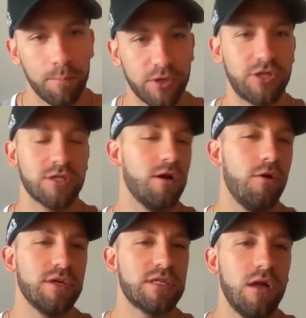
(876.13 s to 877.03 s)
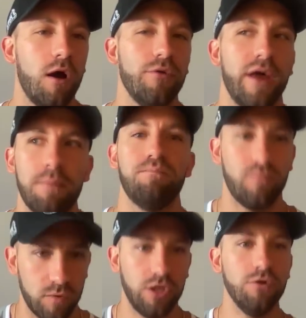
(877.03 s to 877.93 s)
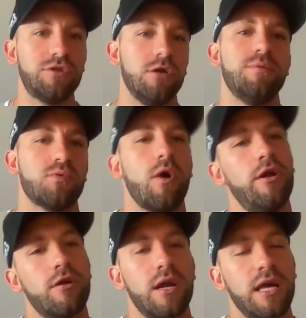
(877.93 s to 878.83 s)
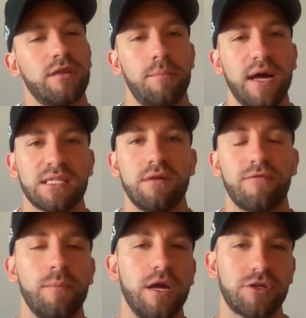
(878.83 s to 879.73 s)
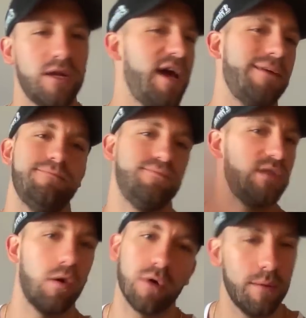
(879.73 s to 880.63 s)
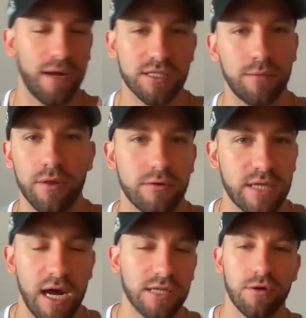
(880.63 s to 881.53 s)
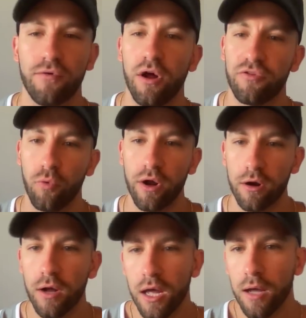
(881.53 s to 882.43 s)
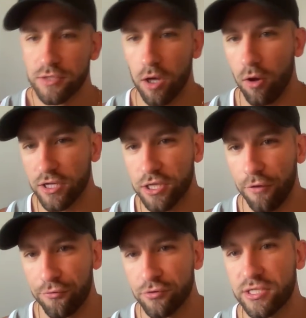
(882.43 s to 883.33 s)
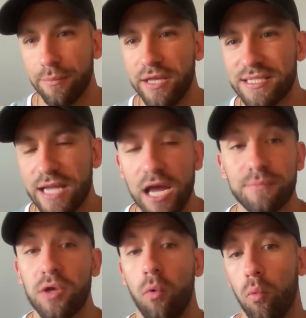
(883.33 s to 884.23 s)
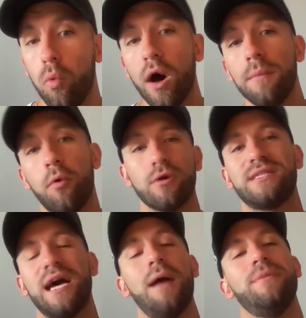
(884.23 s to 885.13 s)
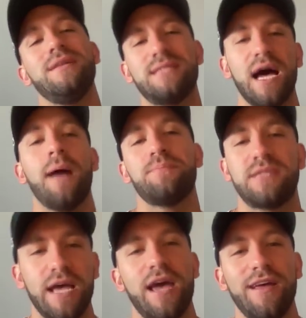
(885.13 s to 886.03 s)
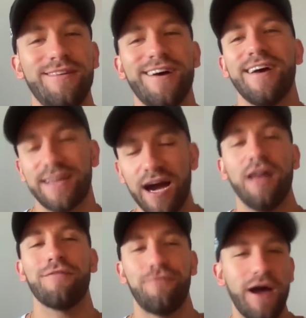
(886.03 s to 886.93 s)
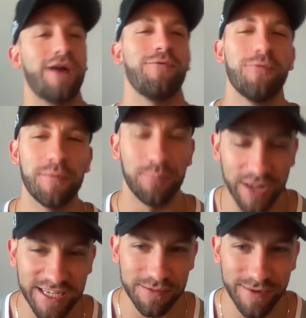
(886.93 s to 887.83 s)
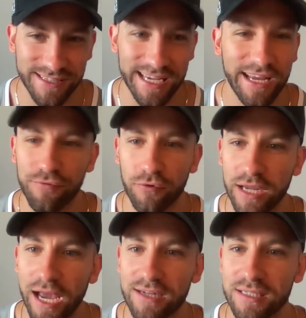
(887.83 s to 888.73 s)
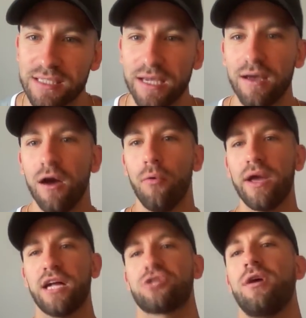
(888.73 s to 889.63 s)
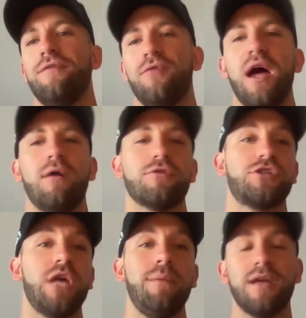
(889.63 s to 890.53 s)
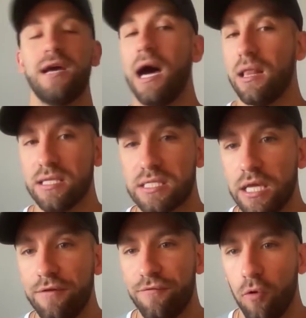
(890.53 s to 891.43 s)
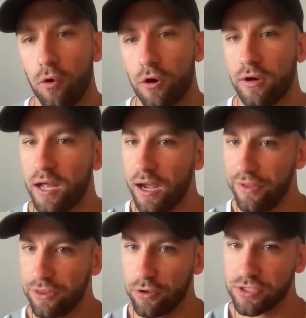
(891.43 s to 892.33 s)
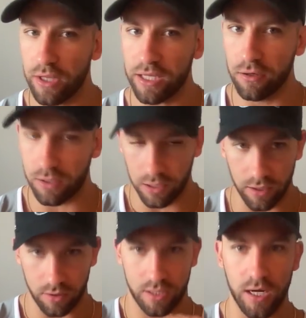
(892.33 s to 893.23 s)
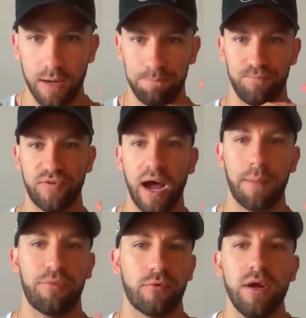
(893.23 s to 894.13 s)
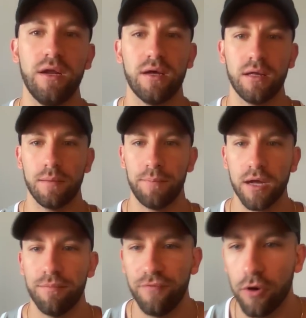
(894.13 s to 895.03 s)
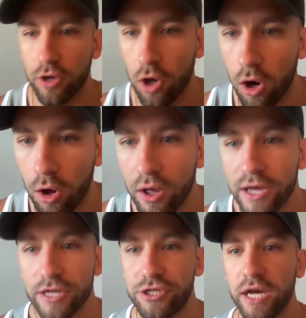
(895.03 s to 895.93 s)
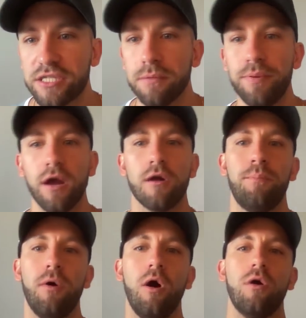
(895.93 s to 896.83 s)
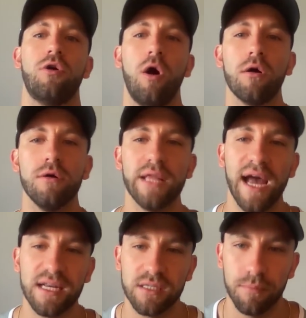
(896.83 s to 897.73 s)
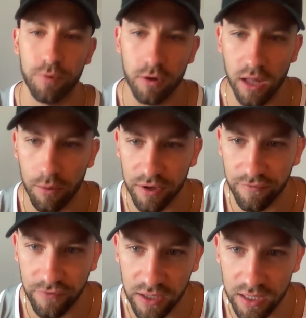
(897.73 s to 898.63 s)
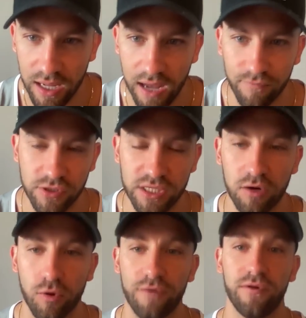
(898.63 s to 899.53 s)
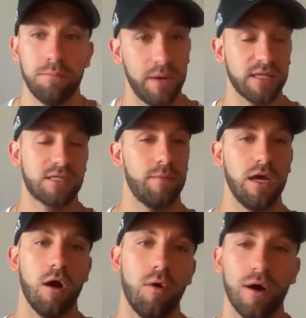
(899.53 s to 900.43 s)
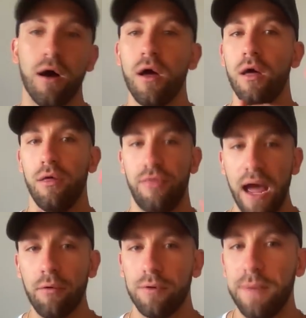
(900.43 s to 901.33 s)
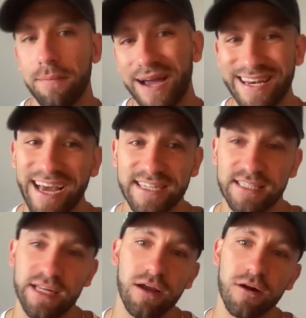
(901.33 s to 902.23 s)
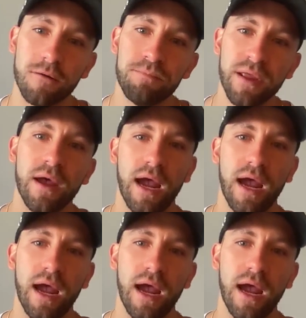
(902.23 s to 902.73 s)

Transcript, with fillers: But just always know that YouTube is where you're going to get the best information at. Don't worry about some of those guys over on Twitter. So let's go through some of these names one more time. The top ten Kyler Fackrell replacements in free agency. We got Trey Flowers, Jamie Collins, Dee Ford. I think those are like your clear-cut top three to pick up the phone and call. Jason Pierre-Paul, Carl Nassib, Pernell McPhee, Everson Griffen, Benson Mayowa. That would be my next tier.